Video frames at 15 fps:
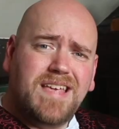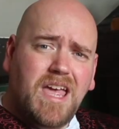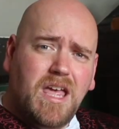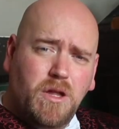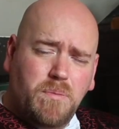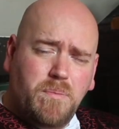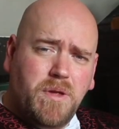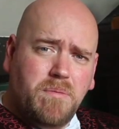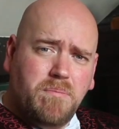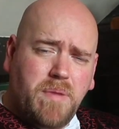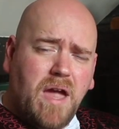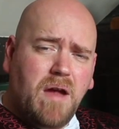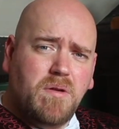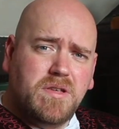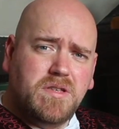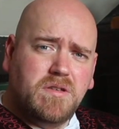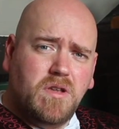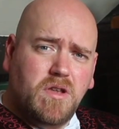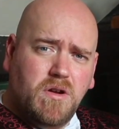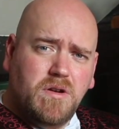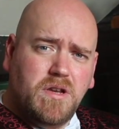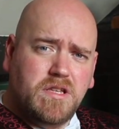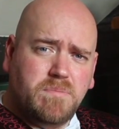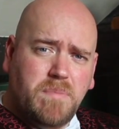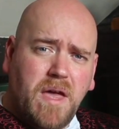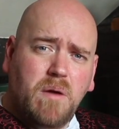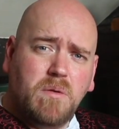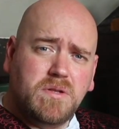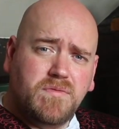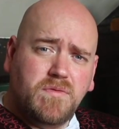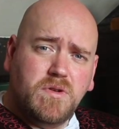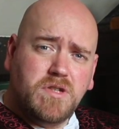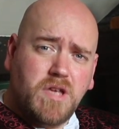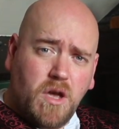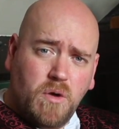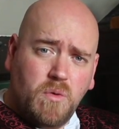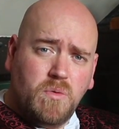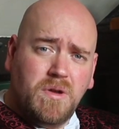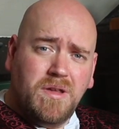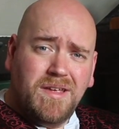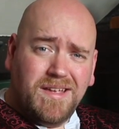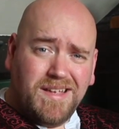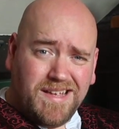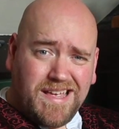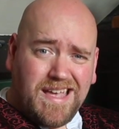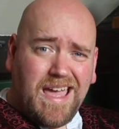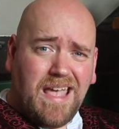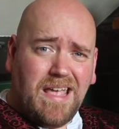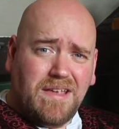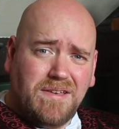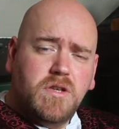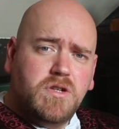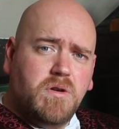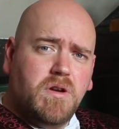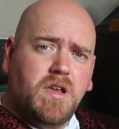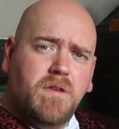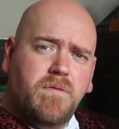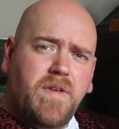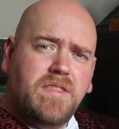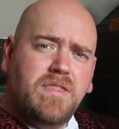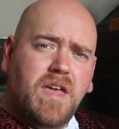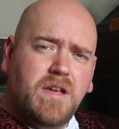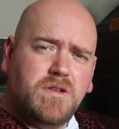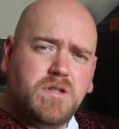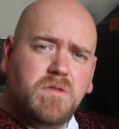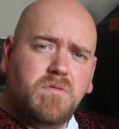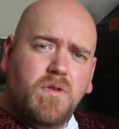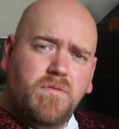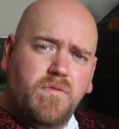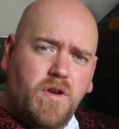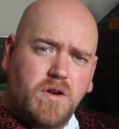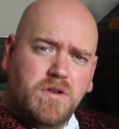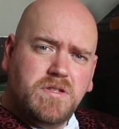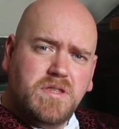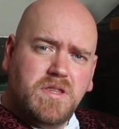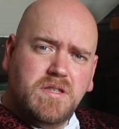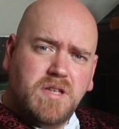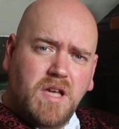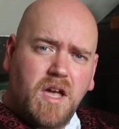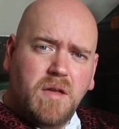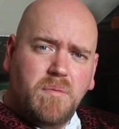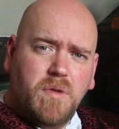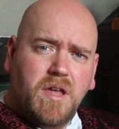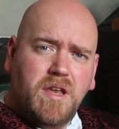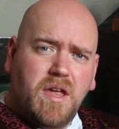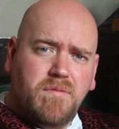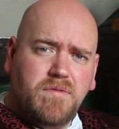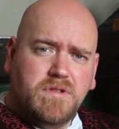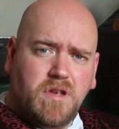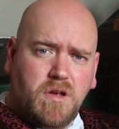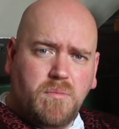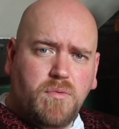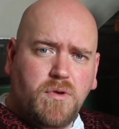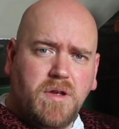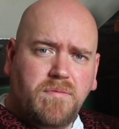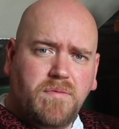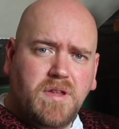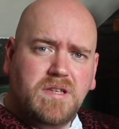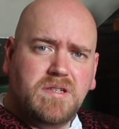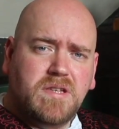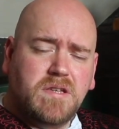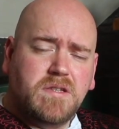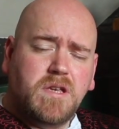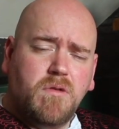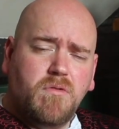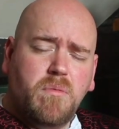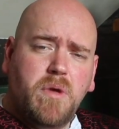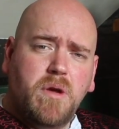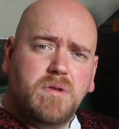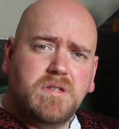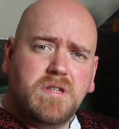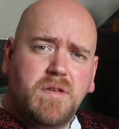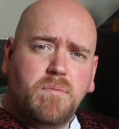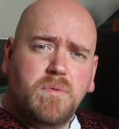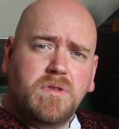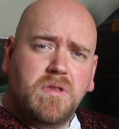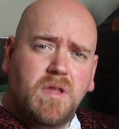helping Barry to learn his powers for his own gain. During an event that actually reversed the timeline ever so briefly, Siska Ramone is left with